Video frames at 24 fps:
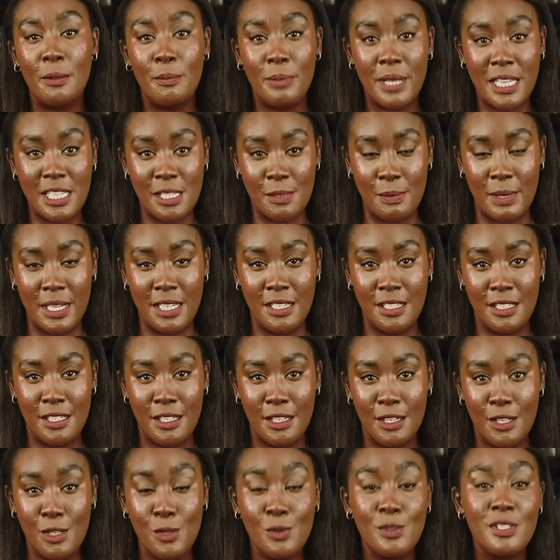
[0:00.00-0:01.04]
basement
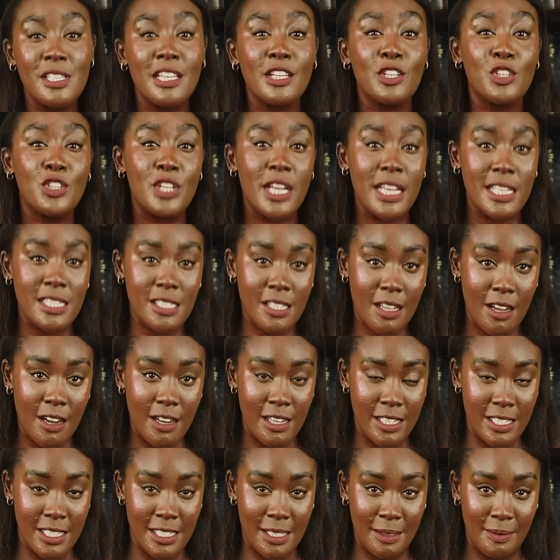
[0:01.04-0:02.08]
using chase
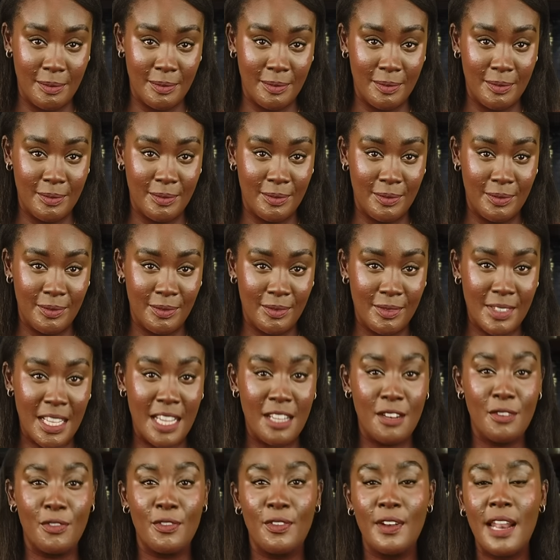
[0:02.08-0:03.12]
cars
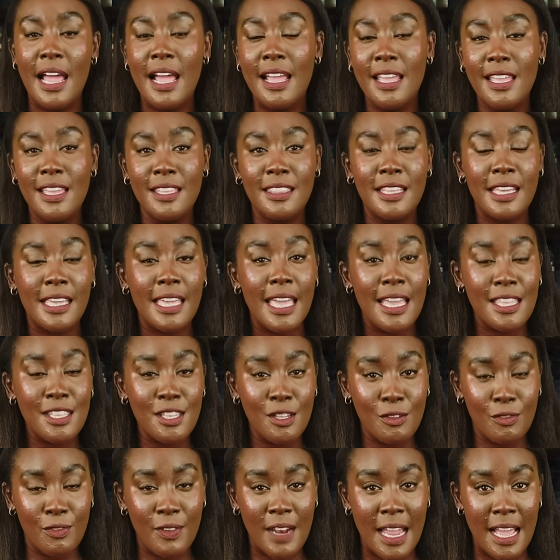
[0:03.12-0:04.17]
and flying the
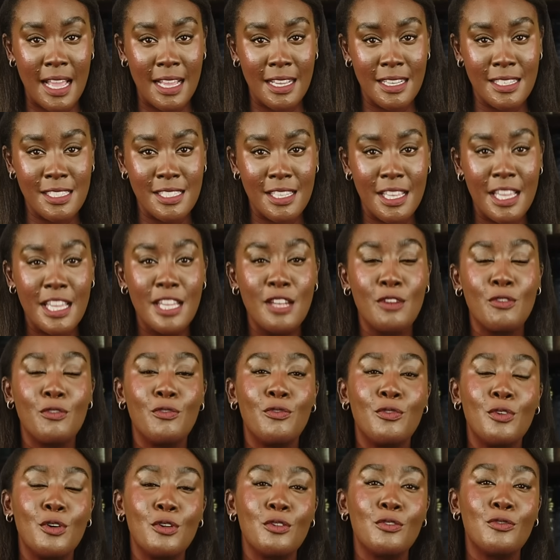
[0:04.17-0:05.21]
Kenyan flags in
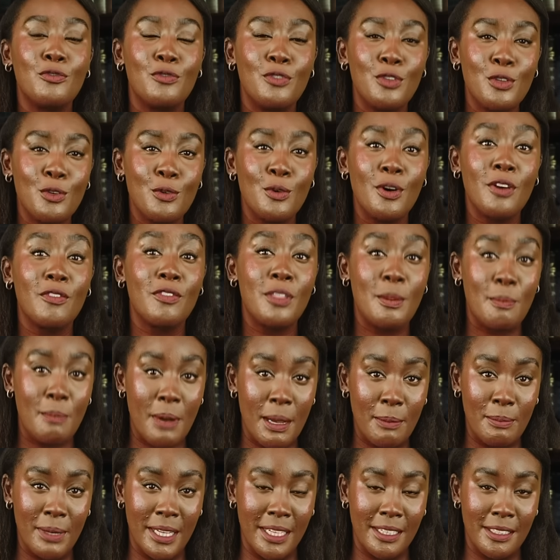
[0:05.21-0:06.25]
full view of the
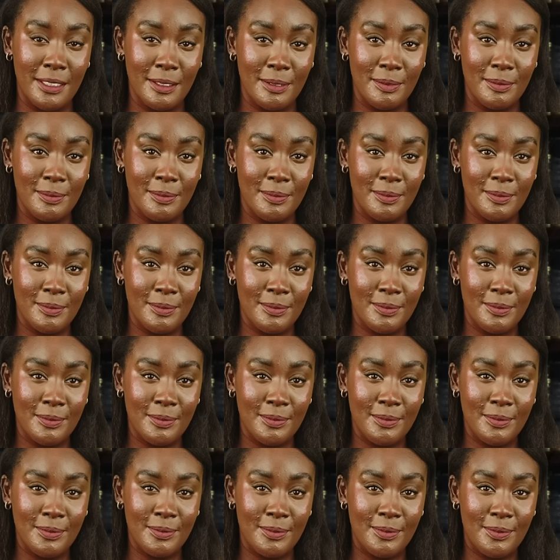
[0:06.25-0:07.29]
public.
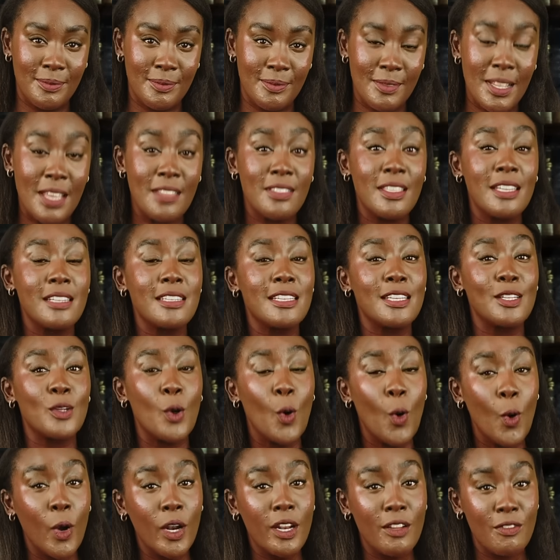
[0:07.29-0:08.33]
And they
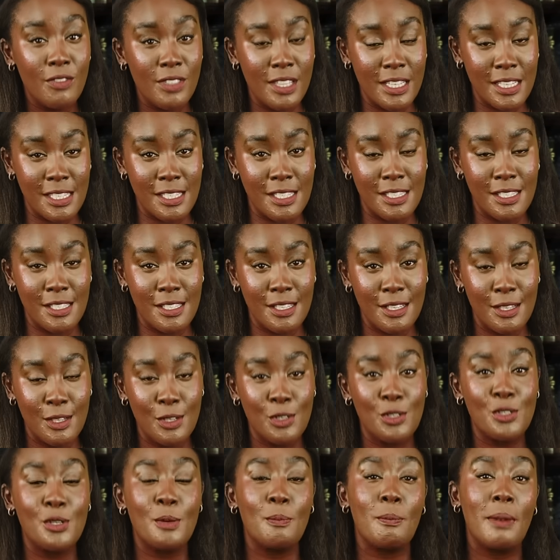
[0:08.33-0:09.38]
did all of this
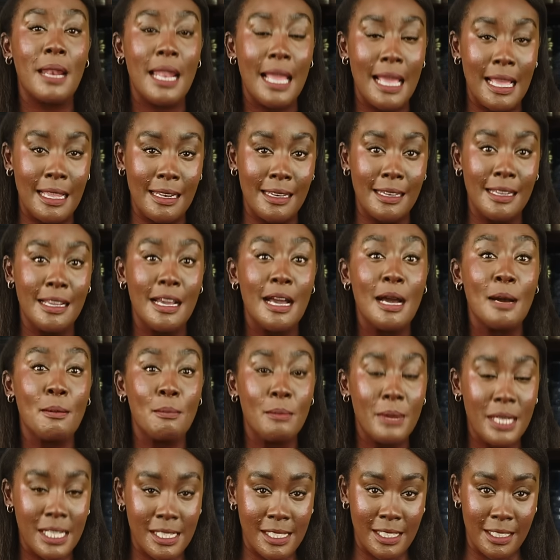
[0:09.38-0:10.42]
to plan a
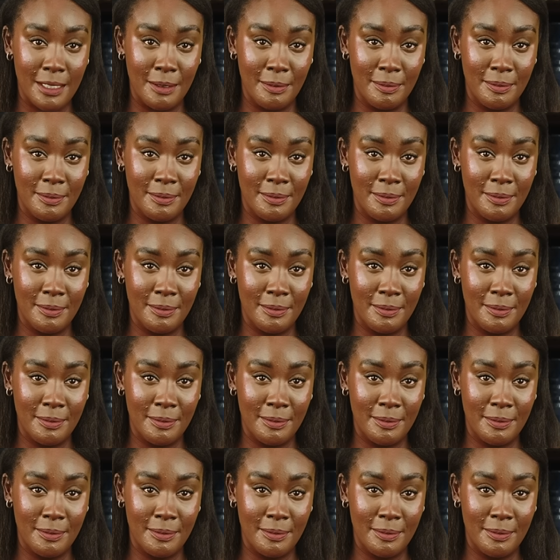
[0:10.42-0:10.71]
murder.